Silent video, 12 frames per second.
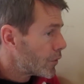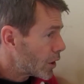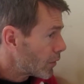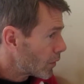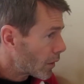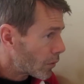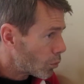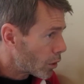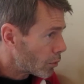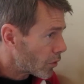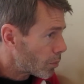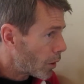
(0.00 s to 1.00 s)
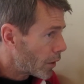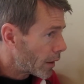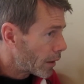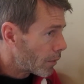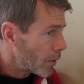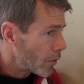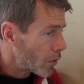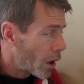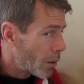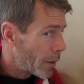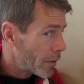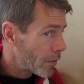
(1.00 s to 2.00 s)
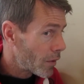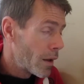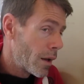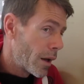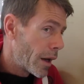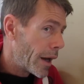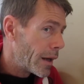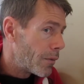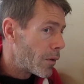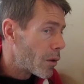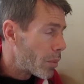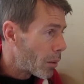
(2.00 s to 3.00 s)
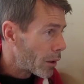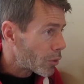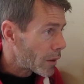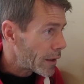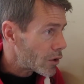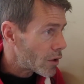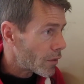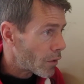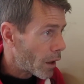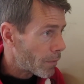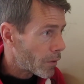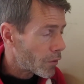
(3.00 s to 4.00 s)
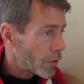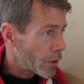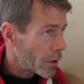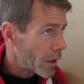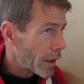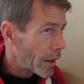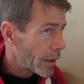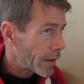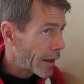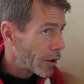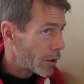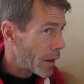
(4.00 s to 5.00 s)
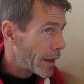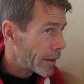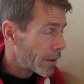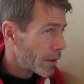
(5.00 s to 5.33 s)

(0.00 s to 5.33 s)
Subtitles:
Jason doesn't want to respond to any of these comments. And even the public relations officer, Caroline